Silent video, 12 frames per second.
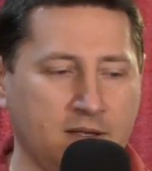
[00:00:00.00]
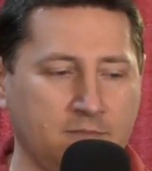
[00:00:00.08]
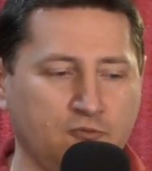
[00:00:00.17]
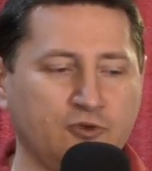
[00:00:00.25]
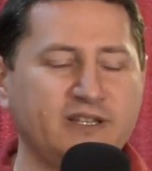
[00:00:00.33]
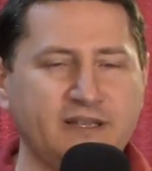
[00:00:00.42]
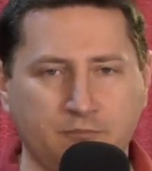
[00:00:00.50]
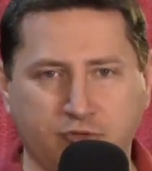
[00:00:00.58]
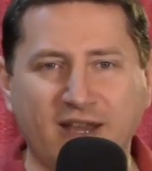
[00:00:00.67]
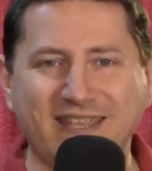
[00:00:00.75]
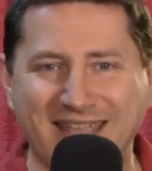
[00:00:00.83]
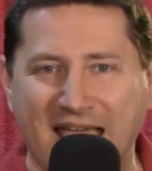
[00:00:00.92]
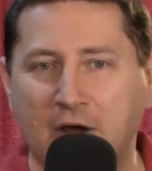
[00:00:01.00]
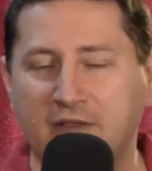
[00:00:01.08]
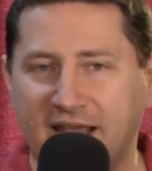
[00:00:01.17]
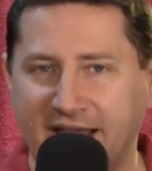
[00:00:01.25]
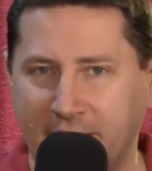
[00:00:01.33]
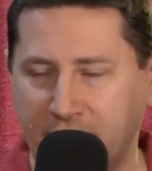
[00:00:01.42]
really breaking out of
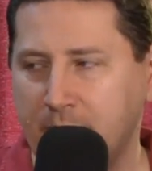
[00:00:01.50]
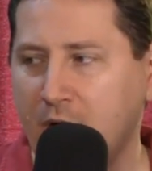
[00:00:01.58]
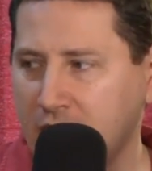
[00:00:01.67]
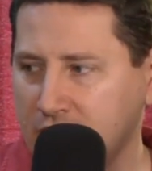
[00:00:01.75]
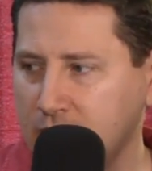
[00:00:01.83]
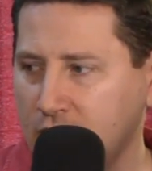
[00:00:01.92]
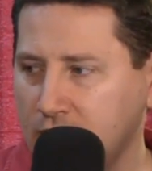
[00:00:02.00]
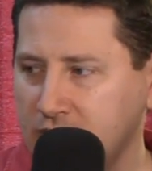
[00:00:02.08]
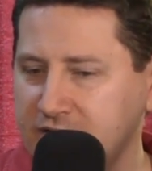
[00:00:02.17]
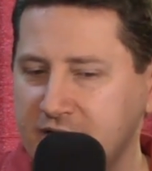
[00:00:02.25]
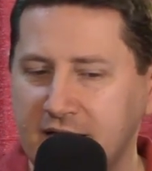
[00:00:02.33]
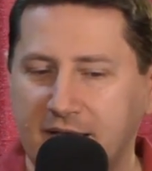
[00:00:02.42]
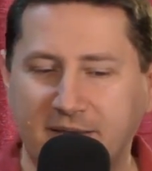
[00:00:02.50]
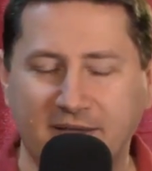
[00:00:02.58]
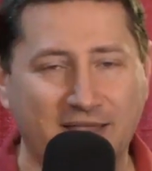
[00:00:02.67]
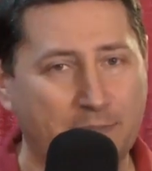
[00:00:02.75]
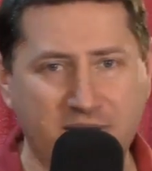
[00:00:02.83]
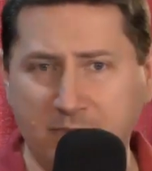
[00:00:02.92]
that Harry Potter mold
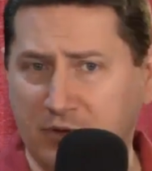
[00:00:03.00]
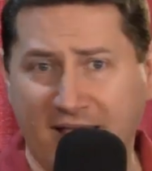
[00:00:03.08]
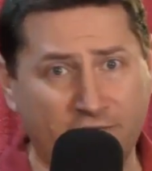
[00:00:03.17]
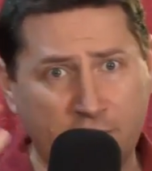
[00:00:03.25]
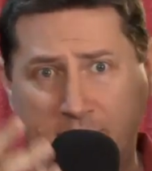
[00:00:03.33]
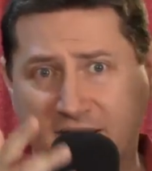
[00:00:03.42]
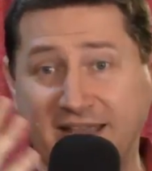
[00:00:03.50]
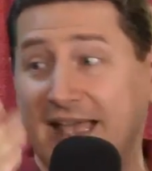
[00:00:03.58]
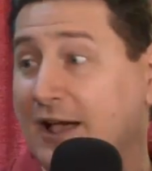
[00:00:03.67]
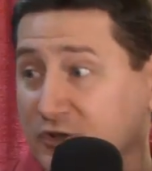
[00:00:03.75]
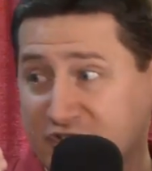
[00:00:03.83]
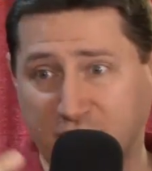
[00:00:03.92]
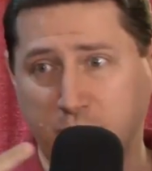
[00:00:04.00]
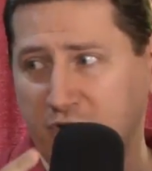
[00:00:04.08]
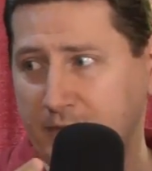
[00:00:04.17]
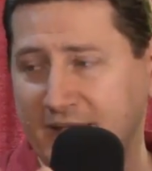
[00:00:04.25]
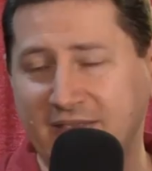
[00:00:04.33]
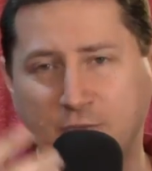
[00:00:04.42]
that everybody else has put
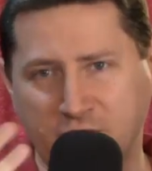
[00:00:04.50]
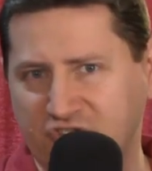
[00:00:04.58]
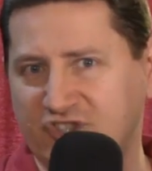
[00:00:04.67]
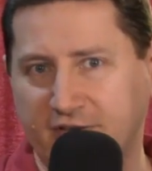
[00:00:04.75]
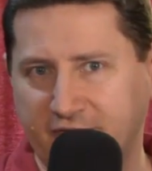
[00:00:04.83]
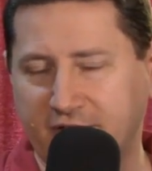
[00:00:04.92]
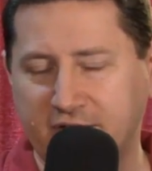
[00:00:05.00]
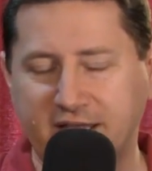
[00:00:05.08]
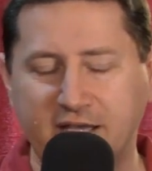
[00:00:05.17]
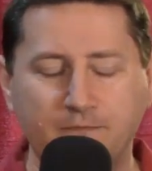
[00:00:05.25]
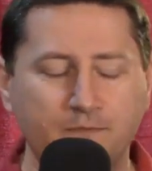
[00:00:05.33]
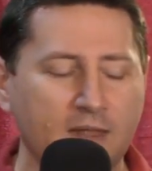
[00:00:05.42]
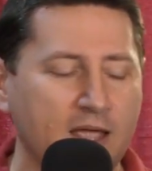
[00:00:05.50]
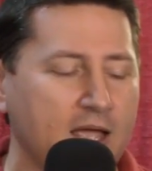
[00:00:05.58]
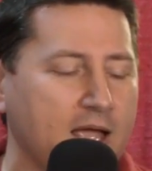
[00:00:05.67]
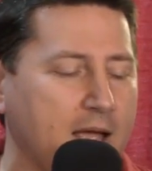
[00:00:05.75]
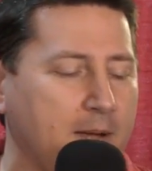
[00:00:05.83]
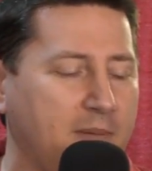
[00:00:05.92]
him in, which is unfair to him.
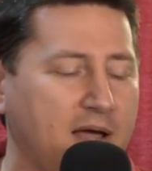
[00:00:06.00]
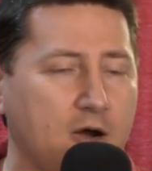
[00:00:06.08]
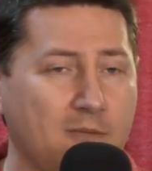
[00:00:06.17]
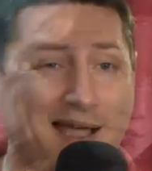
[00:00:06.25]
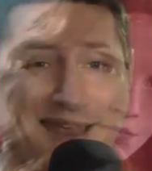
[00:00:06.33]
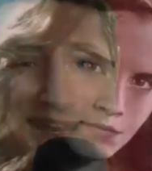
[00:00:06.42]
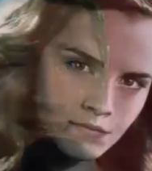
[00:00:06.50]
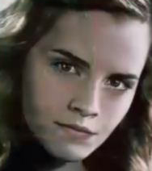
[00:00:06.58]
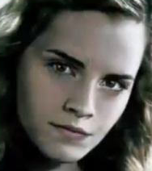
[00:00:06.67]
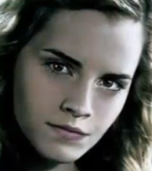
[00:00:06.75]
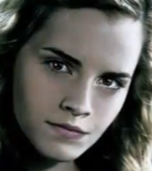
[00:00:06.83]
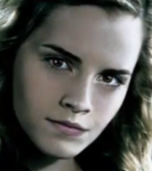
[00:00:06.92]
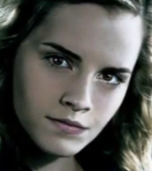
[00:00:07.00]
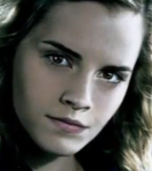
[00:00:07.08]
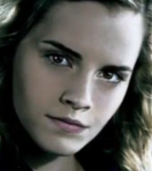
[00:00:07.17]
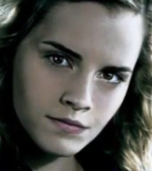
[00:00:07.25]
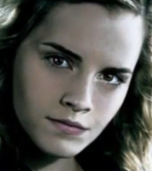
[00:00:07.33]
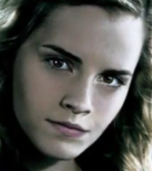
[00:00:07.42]
But Hermione?
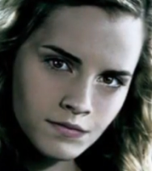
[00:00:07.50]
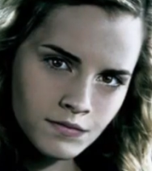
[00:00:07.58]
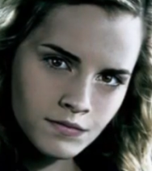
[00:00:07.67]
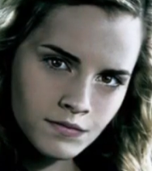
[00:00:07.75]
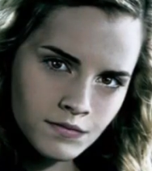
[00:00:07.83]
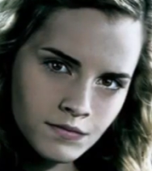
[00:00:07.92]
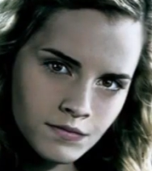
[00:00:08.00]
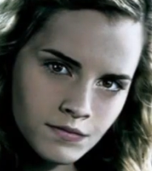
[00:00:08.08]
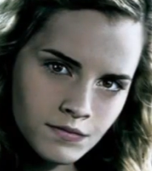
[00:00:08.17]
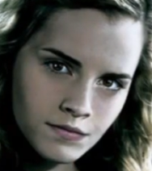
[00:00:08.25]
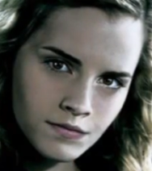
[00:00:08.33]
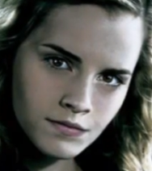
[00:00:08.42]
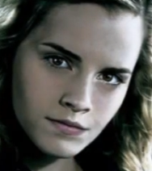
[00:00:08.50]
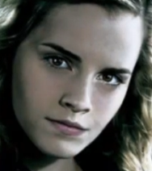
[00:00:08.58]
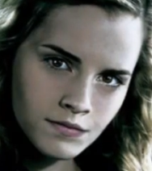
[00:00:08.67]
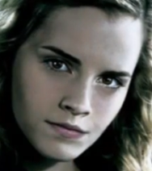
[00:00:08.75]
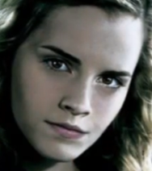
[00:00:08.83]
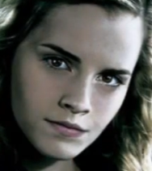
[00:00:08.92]
She seems to be kind of
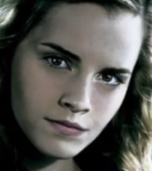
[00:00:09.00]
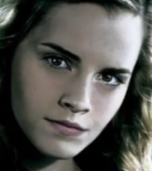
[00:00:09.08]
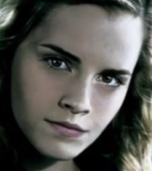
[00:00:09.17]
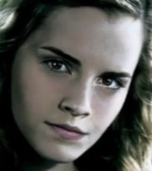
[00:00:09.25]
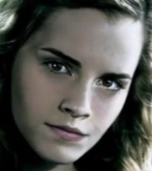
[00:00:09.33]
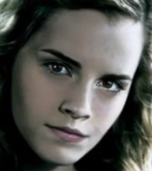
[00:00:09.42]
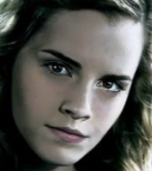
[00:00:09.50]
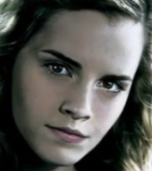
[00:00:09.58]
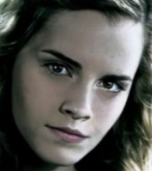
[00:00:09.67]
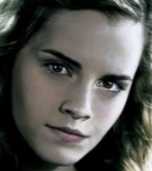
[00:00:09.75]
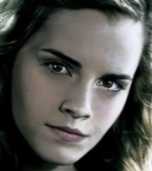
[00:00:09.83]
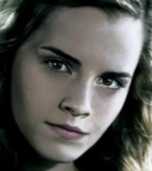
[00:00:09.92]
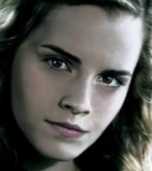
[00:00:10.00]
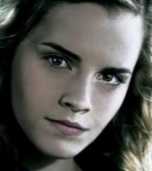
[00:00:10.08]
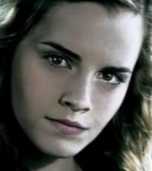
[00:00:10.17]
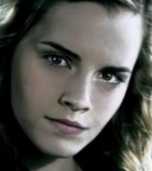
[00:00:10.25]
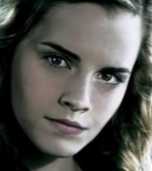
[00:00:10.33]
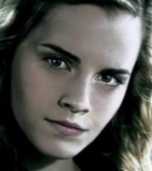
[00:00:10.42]
taken off as an
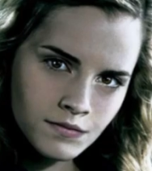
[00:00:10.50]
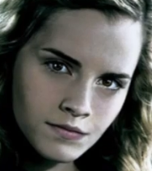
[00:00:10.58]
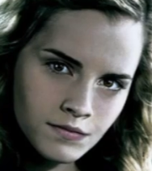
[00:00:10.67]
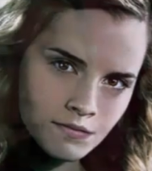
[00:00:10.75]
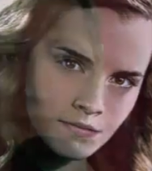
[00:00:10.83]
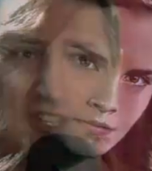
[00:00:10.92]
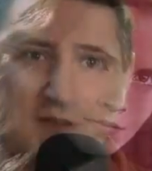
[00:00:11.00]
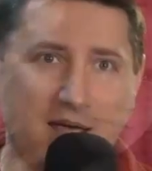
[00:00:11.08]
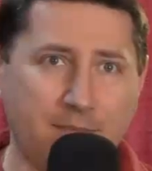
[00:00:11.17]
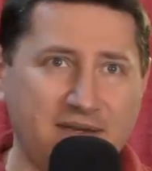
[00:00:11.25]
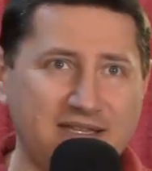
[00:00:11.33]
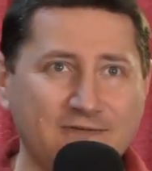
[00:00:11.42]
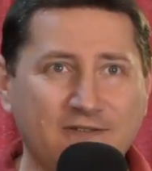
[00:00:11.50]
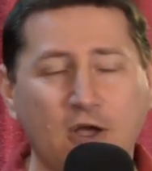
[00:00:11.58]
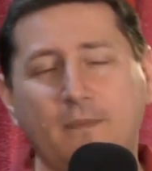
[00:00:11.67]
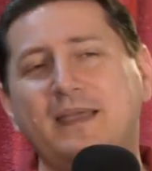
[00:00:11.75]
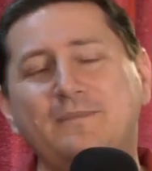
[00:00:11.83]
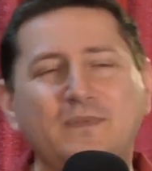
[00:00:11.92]
actress. She might be
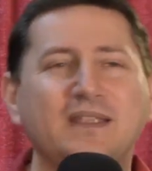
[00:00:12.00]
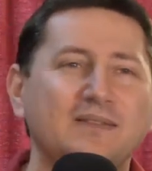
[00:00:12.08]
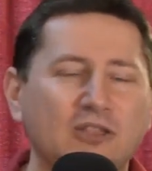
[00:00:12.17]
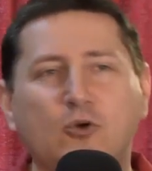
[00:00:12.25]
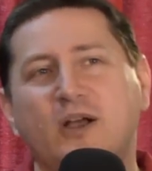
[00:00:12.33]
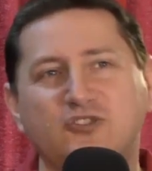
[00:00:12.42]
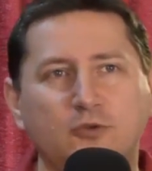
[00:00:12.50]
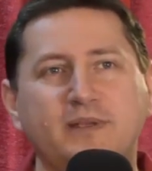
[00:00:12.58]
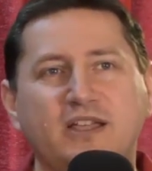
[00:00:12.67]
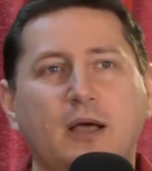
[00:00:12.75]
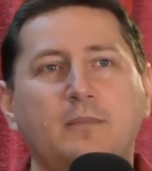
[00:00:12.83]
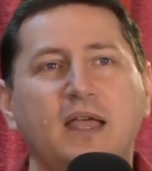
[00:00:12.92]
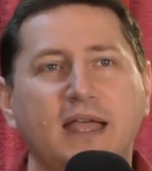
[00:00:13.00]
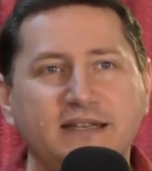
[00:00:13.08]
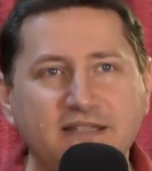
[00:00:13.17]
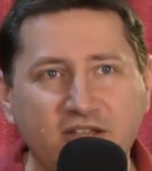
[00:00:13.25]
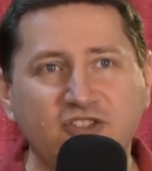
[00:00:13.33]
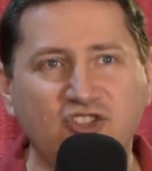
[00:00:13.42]
difficult. The question will become,
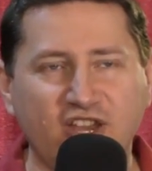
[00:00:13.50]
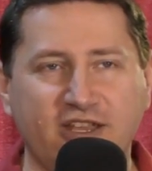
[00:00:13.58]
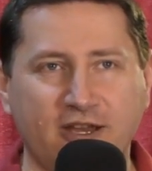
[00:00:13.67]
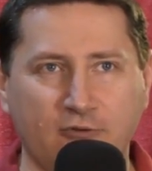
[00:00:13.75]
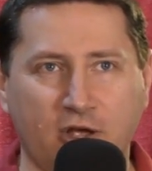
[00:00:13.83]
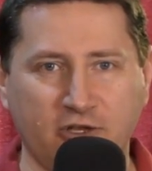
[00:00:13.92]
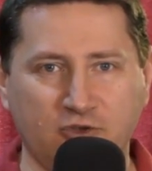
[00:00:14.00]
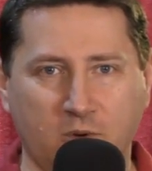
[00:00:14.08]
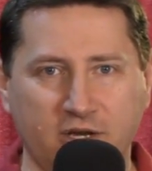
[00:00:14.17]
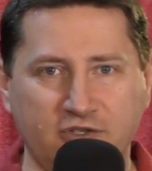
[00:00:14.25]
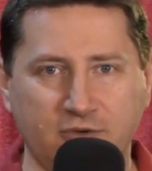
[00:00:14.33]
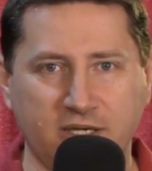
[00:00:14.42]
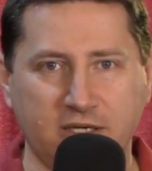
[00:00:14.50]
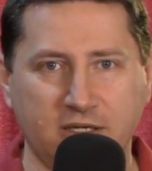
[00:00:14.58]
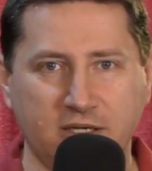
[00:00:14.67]
does J.K. Rowling want to do it?